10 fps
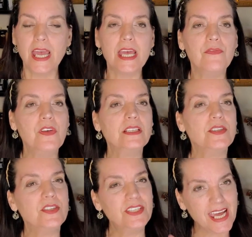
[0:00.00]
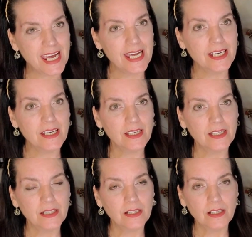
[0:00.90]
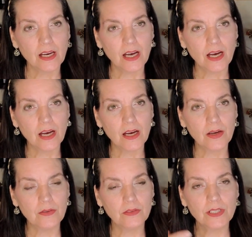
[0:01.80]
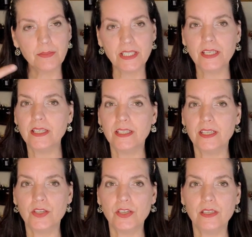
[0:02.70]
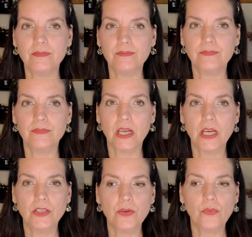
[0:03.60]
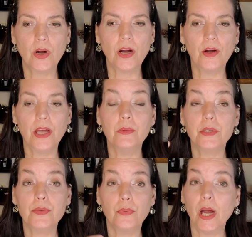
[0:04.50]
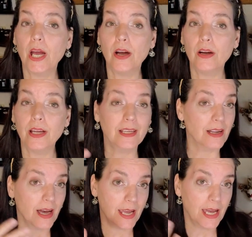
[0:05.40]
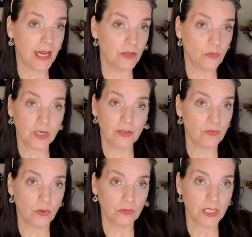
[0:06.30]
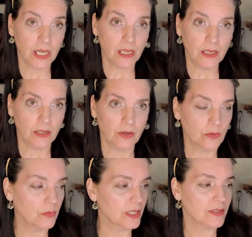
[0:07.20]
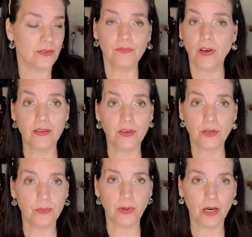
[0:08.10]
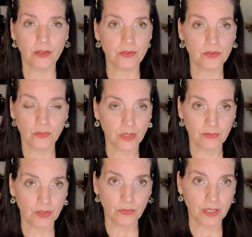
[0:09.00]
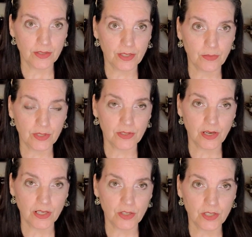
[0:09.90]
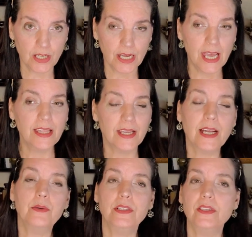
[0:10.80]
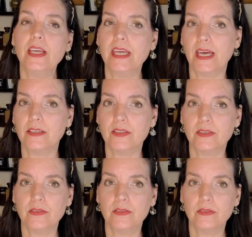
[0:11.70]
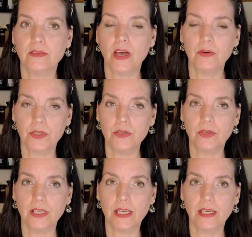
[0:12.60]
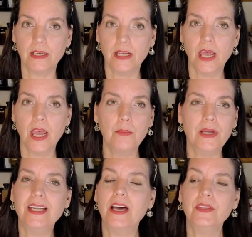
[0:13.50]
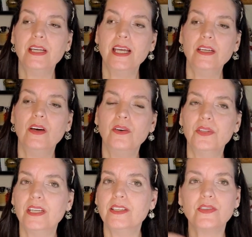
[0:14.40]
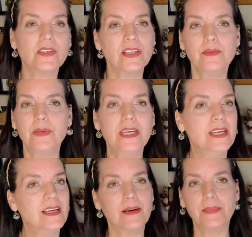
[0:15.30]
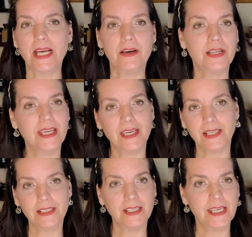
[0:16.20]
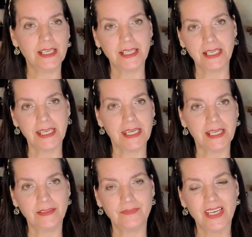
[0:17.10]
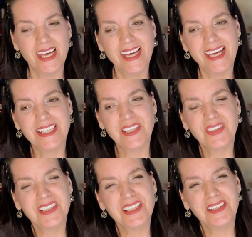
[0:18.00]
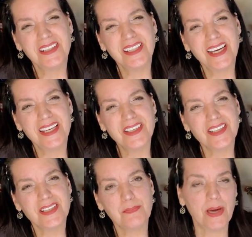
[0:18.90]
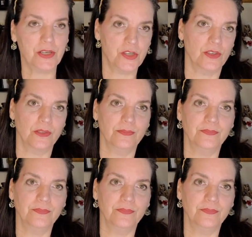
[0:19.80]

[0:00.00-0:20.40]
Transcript: If it stayed uh, limited edition to where it was rare and I had one of only, you know, what is it, 500 bottles or whatever it was that was launched, then I would say yes. I would do it again. But now that I know that it's going to be coming out again and again and again, it's a little less special.